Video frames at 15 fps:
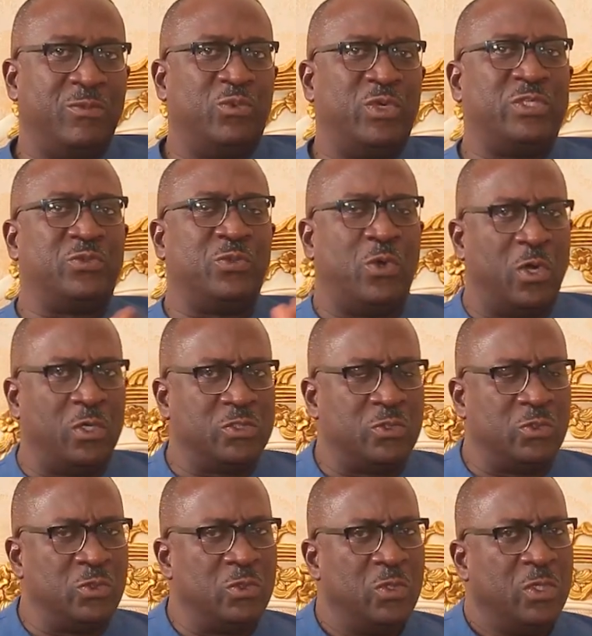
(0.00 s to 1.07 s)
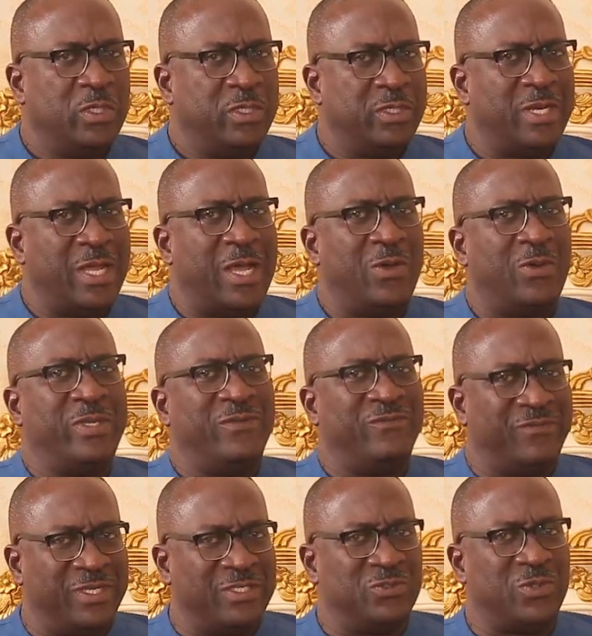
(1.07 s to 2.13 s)
which will also now
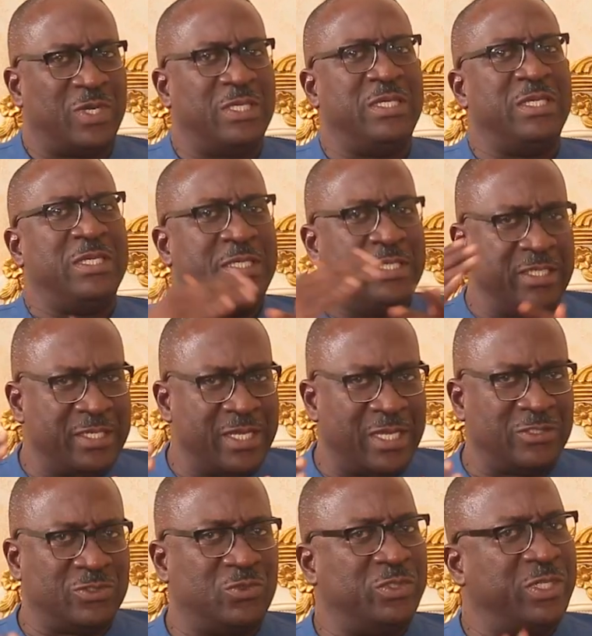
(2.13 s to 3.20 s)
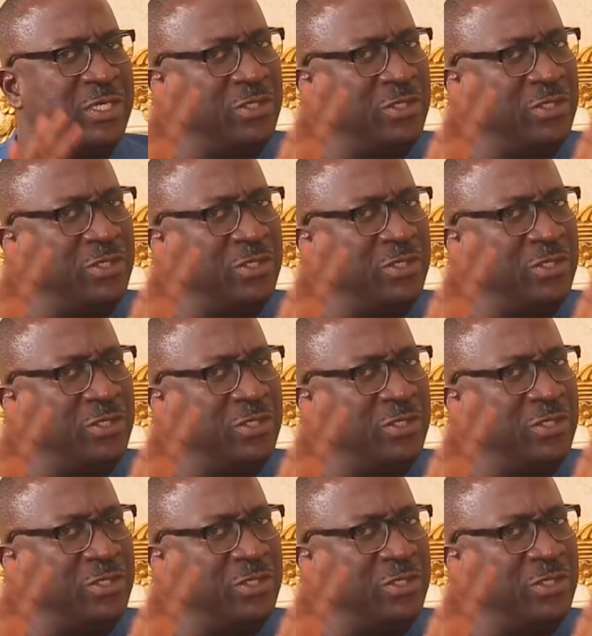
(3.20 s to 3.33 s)
eventually lead us to the